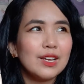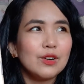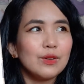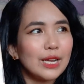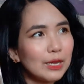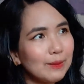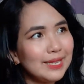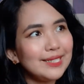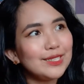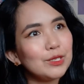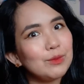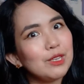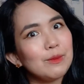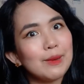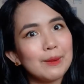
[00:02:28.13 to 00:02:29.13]
recommended to
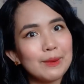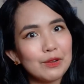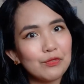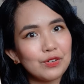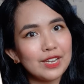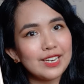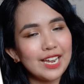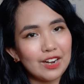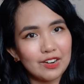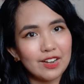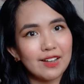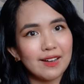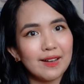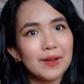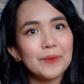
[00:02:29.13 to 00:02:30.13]
me by my friend
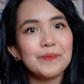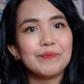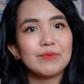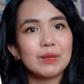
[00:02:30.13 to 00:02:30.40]
Erica